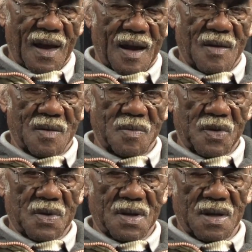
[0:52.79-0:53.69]
I was
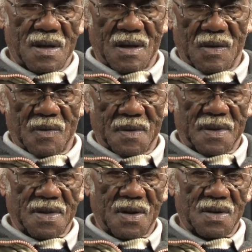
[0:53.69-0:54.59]
born November
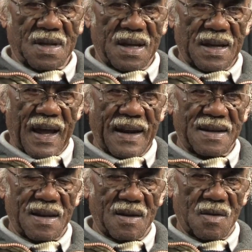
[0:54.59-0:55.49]
13,
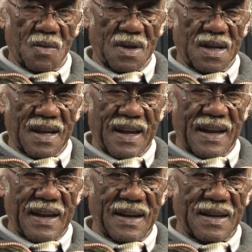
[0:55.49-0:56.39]

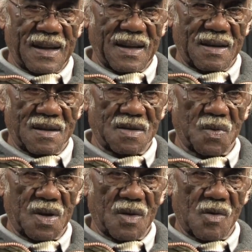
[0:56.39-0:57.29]
1929 in
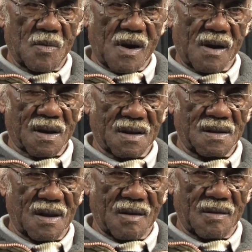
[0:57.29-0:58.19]
Sweet Home,
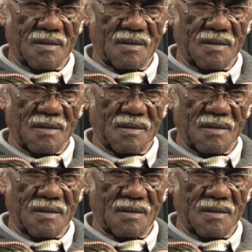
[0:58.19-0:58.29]
Arkansas.